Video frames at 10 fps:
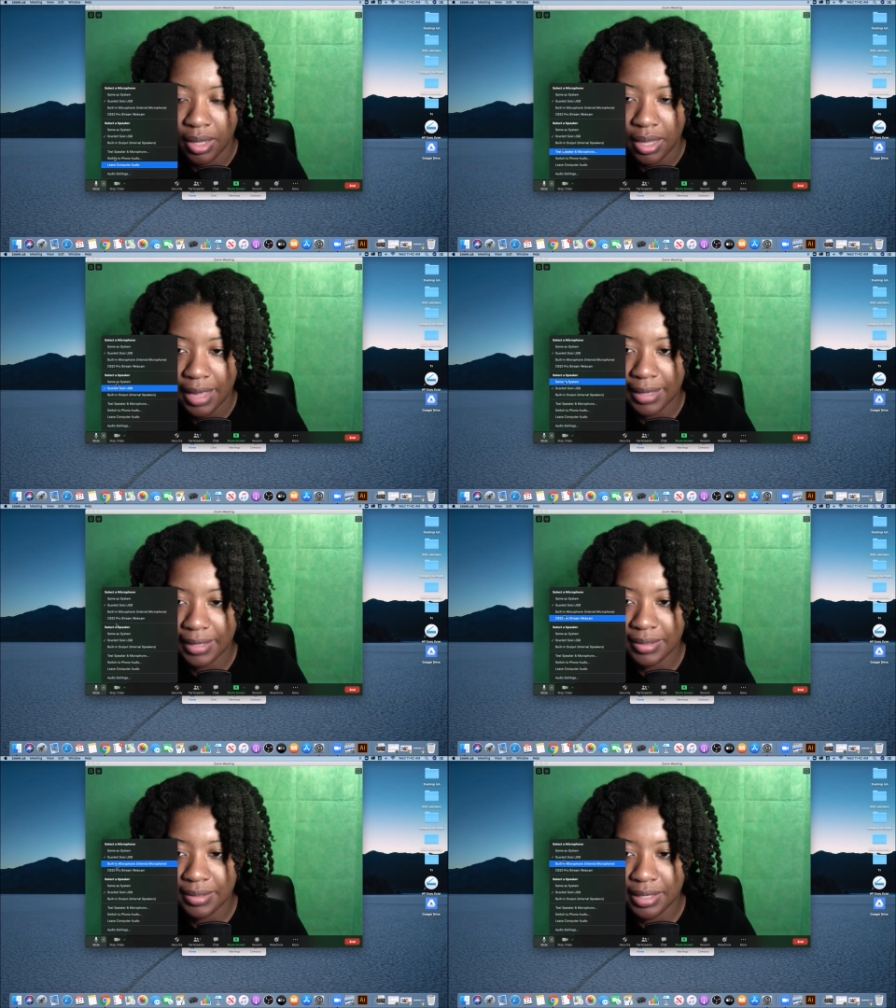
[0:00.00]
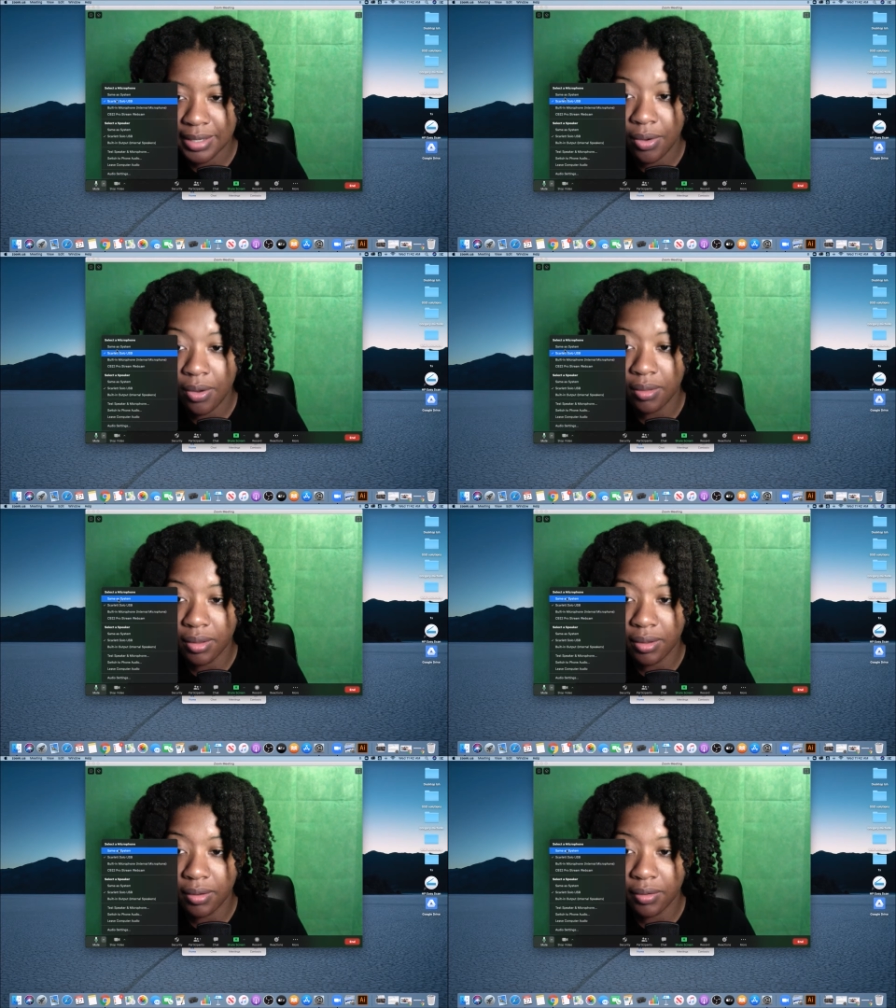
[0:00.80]
I could see all
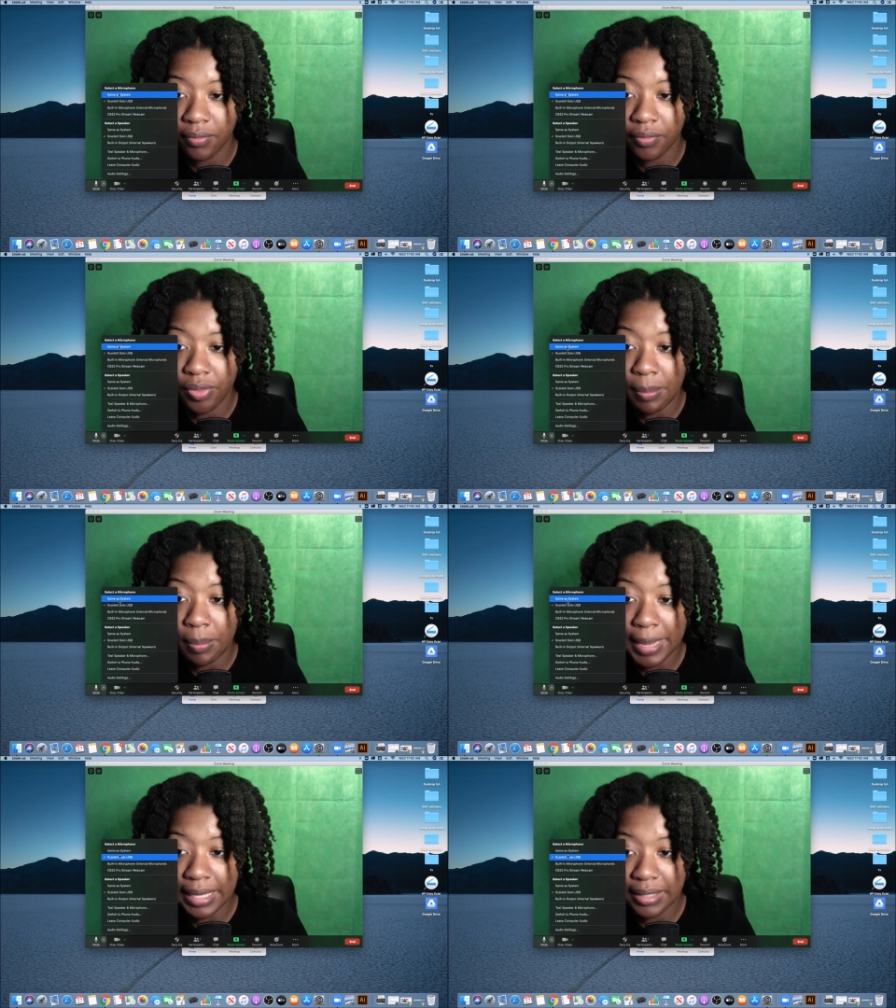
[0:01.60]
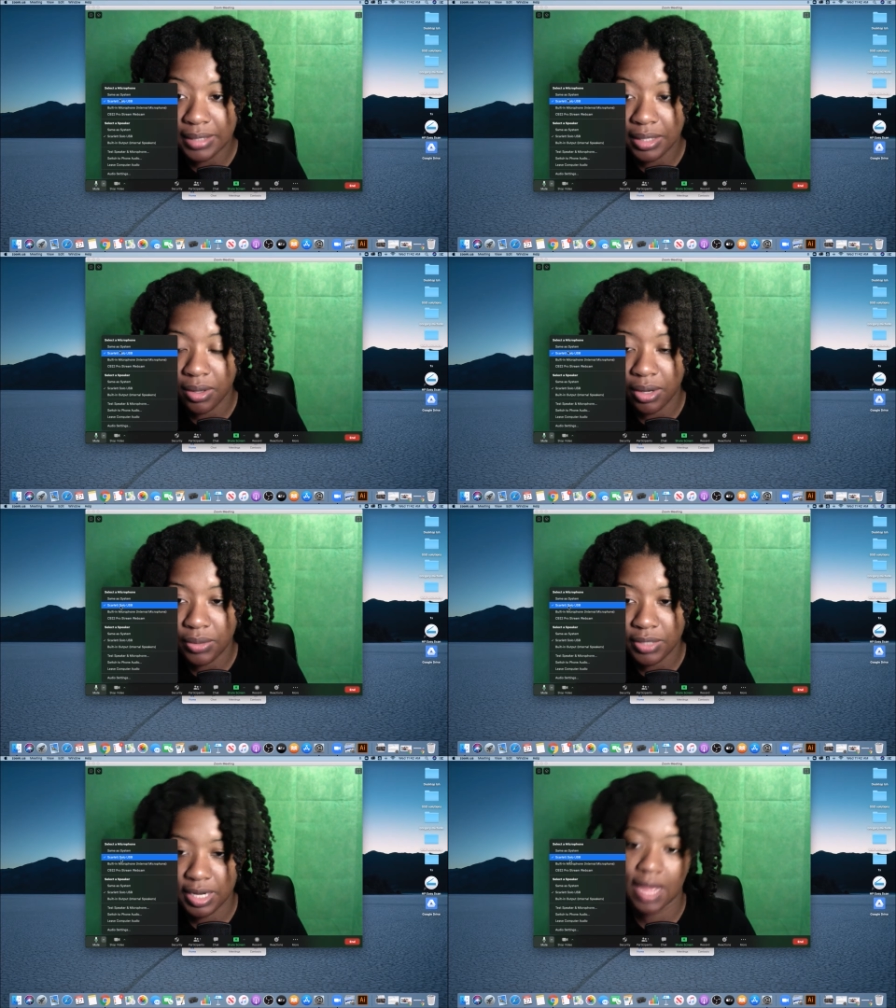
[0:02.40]
of the mics and
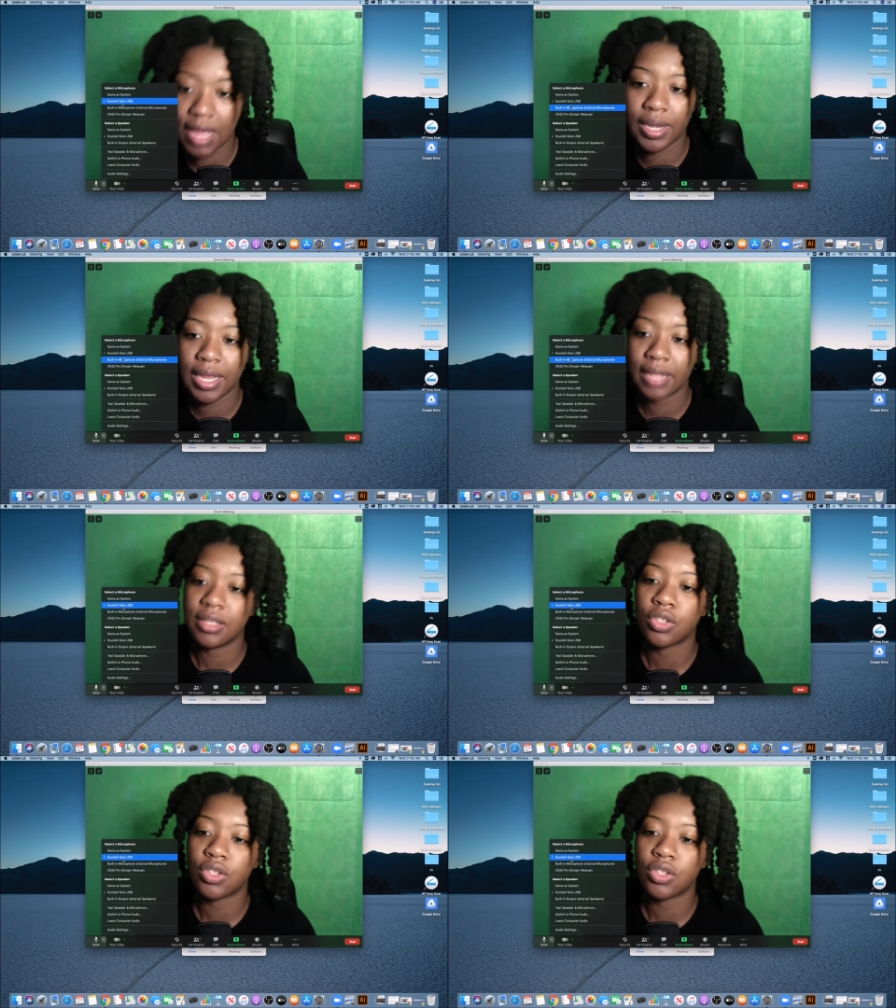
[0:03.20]
audios that I have connected.